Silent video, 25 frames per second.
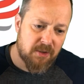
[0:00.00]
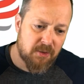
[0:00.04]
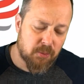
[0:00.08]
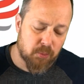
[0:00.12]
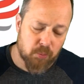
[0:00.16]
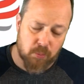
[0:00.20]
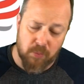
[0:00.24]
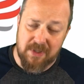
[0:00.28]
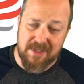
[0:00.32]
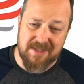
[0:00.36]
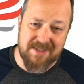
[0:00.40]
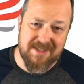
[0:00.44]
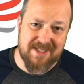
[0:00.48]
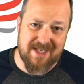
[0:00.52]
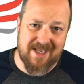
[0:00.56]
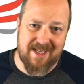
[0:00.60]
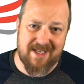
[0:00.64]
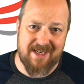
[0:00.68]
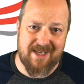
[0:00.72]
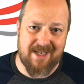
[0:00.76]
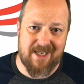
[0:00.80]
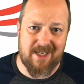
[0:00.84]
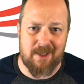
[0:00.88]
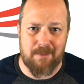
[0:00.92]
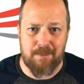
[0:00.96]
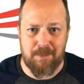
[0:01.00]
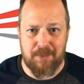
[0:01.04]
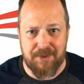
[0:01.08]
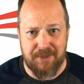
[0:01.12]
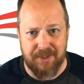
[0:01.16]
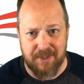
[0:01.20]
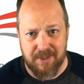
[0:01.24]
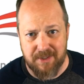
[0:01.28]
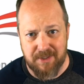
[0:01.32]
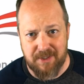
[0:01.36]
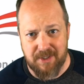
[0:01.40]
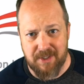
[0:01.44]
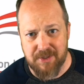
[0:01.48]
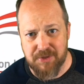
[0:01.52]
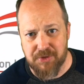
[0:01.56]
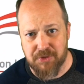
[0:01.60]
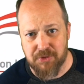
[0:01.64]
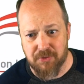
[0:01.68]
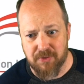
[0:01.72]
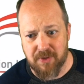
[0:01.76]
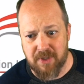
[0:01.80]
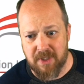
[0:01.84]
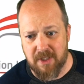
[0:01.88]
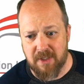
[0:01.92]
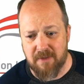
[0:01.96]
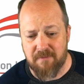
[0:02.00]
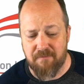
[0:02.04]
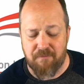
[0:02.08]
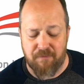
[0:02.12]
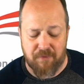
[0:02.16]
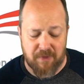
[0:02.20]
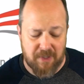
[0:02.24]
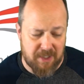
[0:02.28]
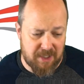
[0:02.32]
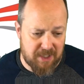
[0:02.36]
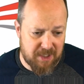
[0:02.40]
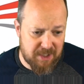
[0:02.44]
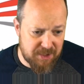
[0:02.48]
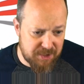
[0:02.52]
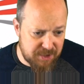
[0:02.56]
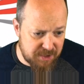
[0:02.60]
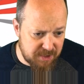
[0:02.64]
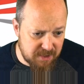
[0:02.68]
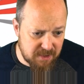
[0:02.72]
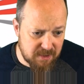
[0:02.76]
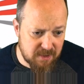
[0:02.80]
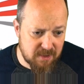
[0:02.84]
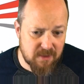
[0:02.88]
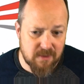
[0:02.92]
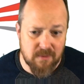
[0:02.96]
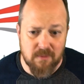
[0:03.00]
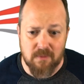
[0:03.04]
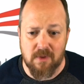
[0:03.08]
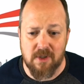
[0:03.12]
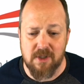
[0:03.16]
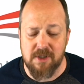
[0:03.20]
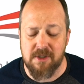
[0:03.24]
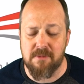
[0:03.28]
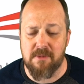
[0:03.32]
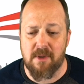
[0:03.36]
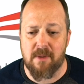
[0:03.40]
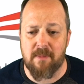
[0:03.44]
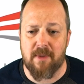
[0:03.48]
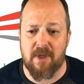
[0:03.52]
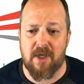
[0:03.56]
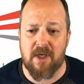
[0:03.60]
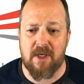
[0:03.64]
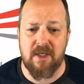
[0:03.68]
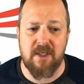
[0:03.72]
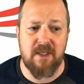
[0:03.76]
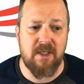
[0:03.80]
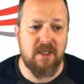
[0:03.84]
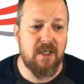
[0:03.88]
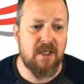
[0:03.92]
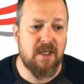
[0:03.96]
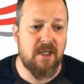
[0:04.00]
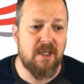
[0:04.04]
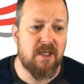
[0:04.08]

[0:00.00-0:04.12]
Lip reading: rinse that out, put the conditioner in, finish washing my body.